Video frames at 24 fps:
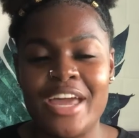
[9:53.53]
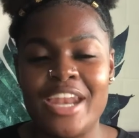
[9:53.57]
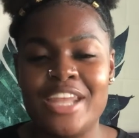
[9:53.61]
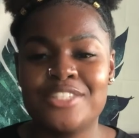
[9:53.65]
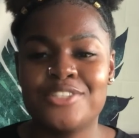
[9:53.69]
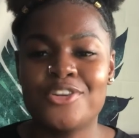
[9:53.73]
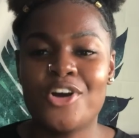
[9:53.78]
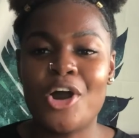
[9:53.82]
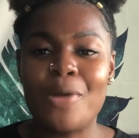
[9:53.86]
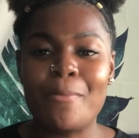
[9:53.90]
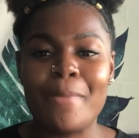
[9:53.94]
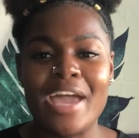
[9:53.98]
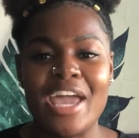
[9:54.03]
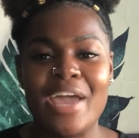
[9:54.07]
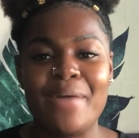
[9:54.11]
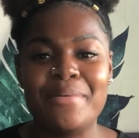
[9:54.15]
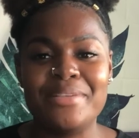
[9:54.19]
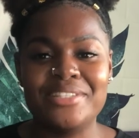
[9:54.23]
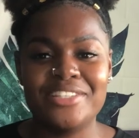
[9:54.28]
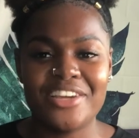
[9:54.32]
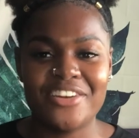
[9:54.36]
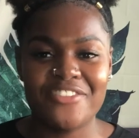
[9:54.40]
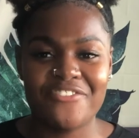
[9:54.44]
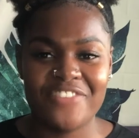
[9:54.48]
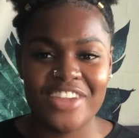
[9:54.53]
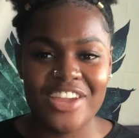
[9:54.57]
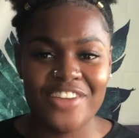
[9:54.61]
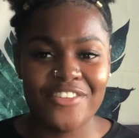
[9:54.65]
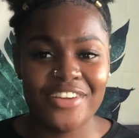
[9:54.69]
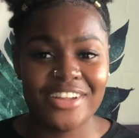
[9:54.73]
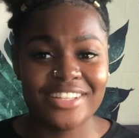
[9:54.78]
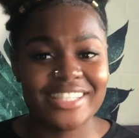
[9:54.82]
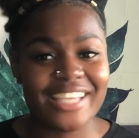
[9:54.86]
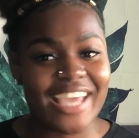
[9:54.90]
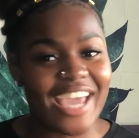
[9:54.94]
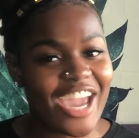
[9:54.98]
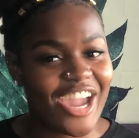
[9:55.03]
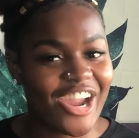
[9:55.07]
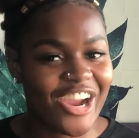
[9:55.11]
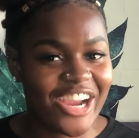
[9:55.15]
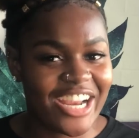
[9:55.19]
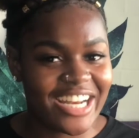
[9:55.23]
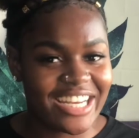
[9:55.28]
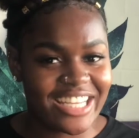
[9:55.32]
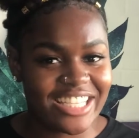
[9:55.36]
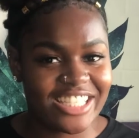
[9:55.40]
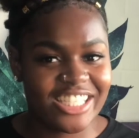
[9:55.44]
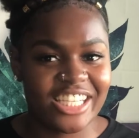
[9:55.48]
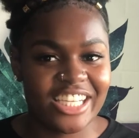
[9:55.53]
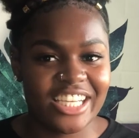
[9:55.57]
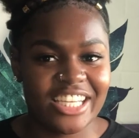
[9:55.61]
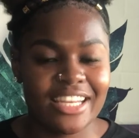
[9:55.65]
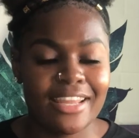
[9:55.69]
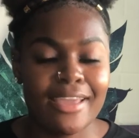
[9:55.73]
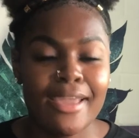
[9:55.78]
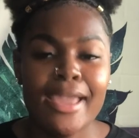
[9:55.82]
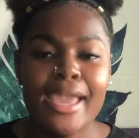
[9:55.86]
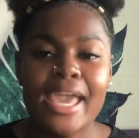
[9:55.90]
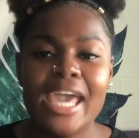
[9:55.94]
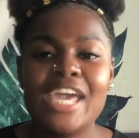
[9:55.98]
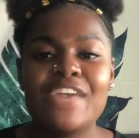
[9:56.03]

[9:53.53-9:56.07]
That is all my Amazon favorites hair edition.